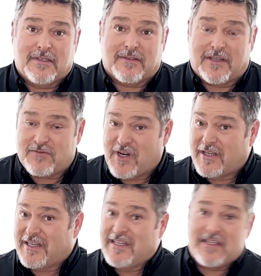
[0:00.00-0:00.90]
They've tried
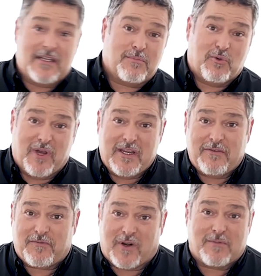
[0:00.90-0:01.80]
to get him away
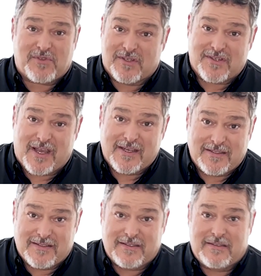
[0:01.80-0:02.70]
from
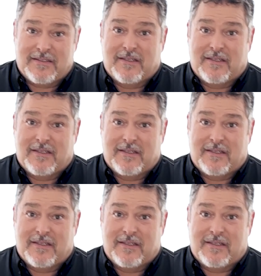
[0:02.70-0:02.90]
society.